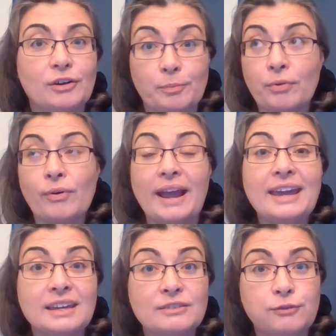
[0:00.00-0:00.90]
or
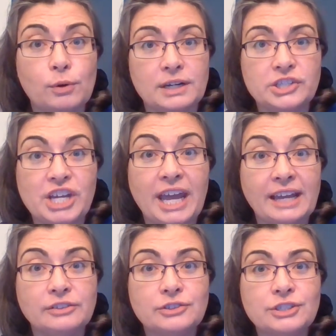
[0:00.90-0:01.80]
praying for a
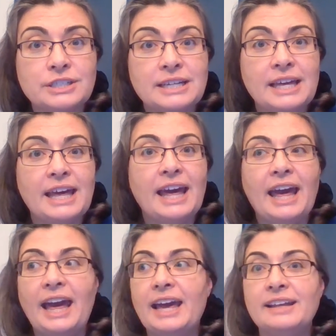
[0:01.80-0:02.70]
change
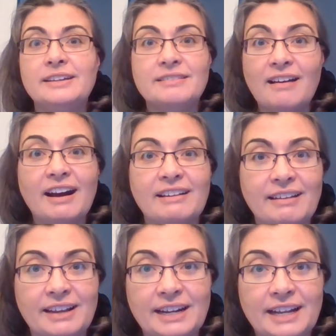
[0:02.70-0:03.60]
and not
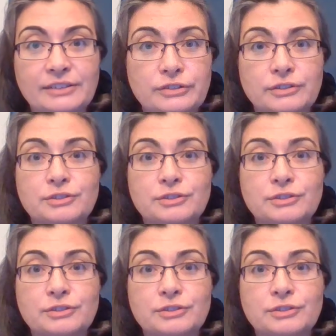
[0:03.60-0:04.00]
getting an answer.